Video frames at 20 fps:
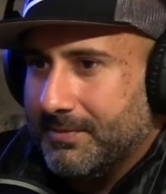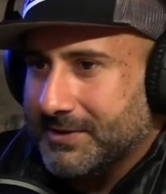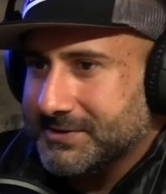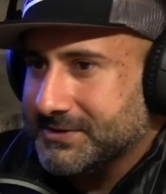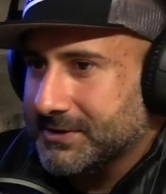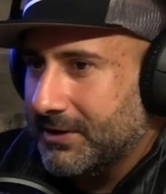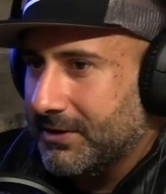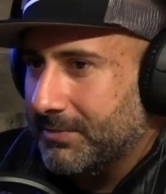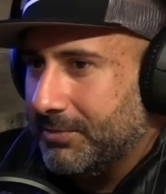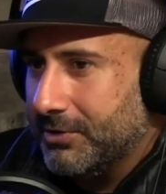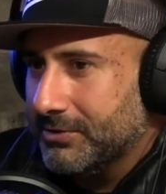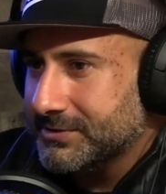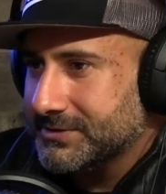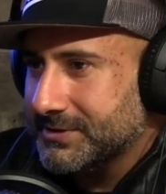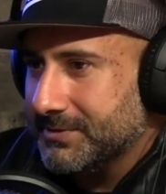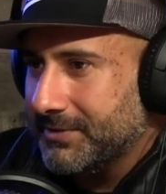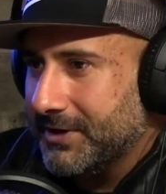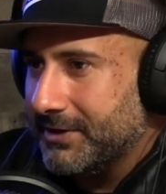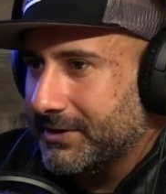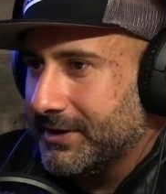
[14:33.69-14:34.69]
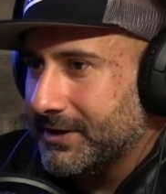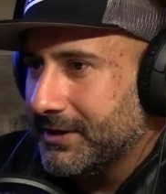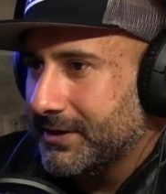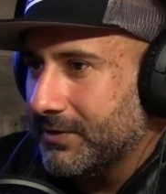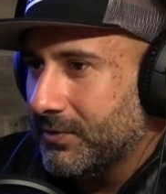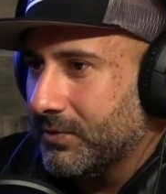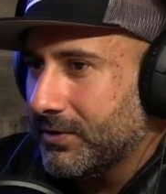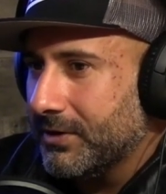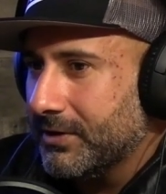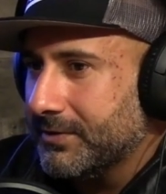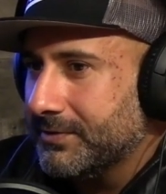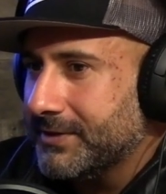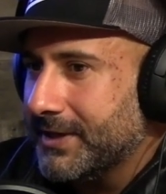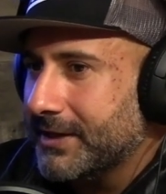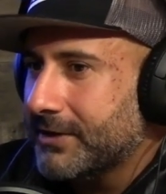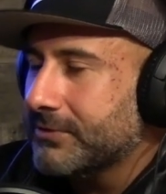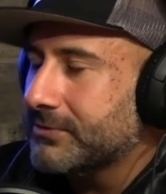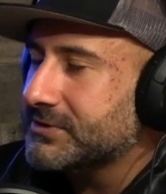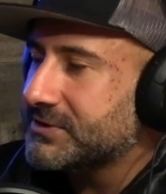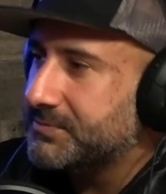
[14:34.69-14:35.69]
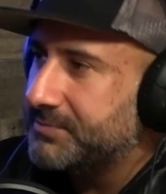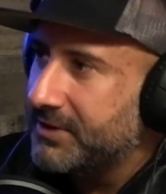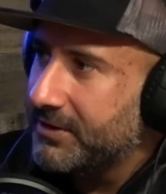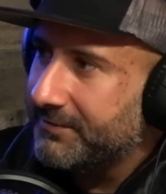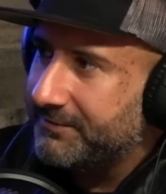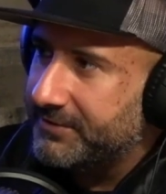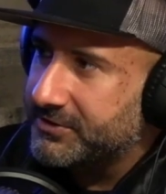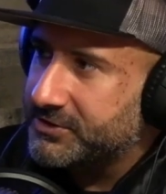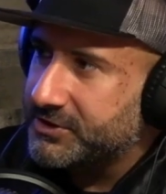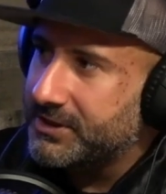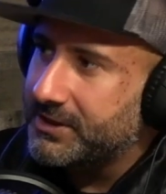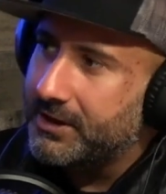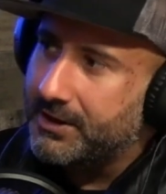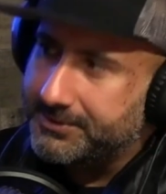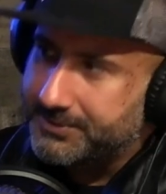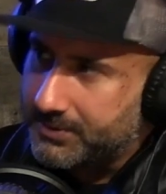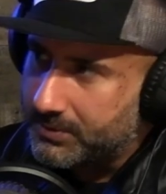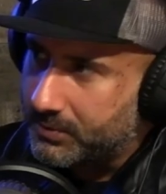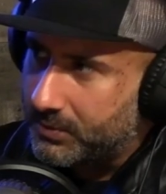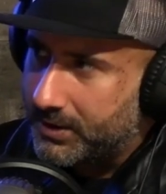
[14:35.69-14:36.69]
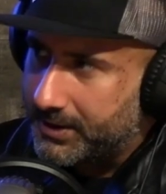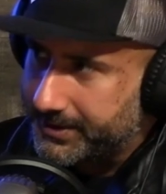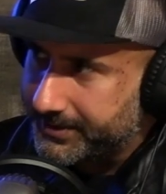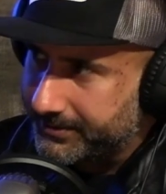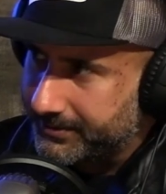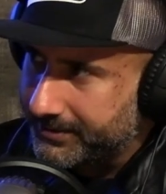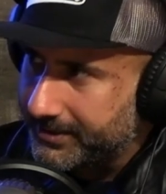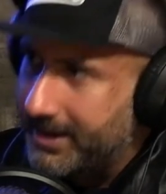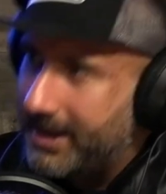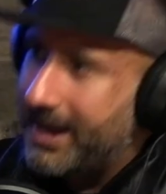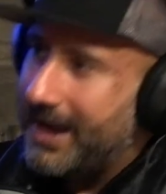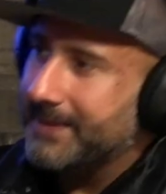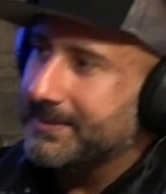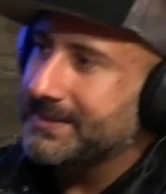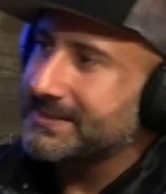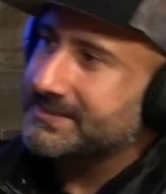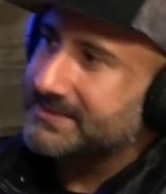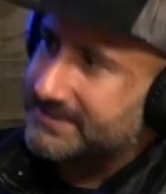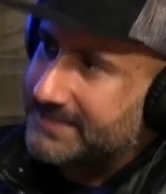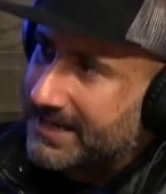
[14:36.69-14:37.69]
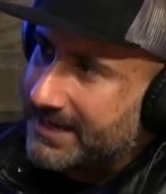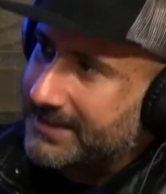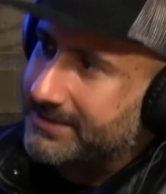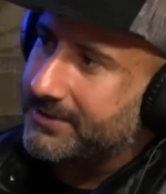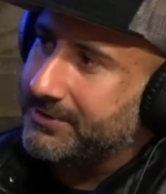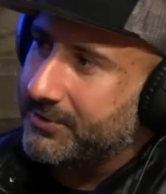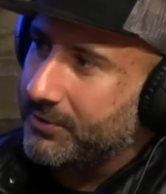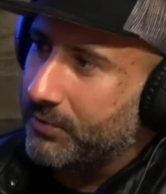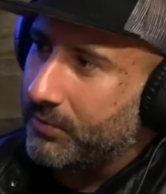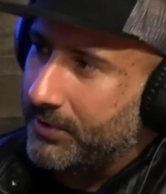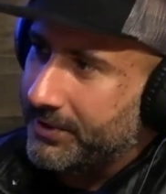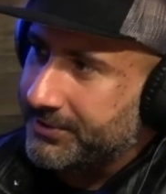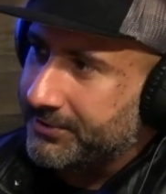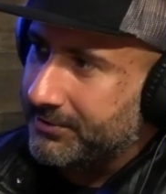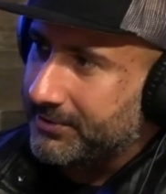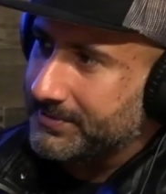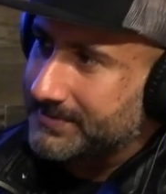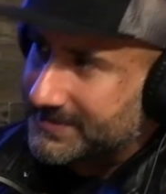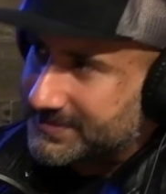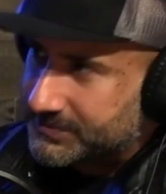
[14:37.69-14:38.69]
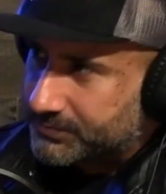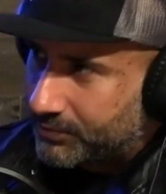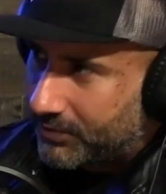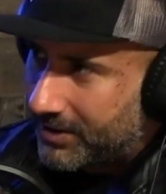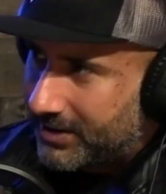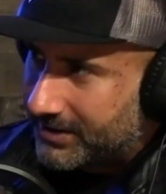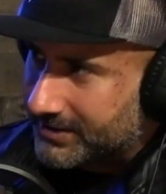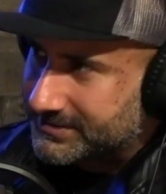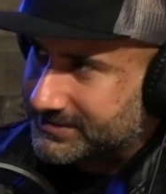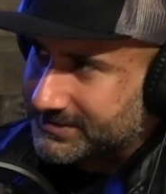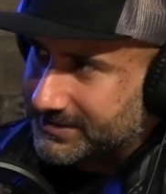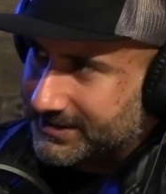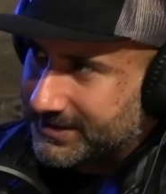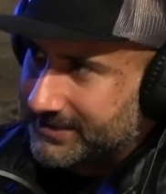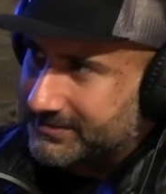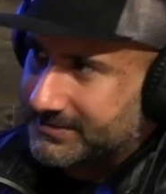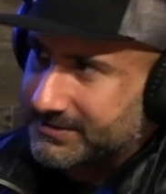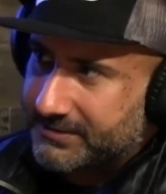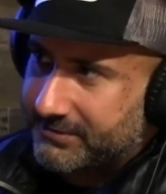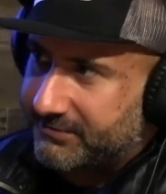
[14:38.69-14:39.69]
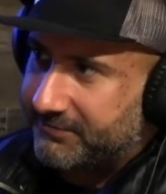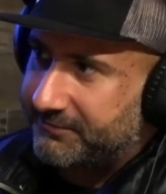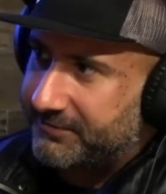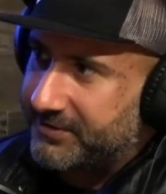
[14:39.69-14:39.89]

I saw a post about it where they go spearfishing underwater and they stand underwater on these rocks to get these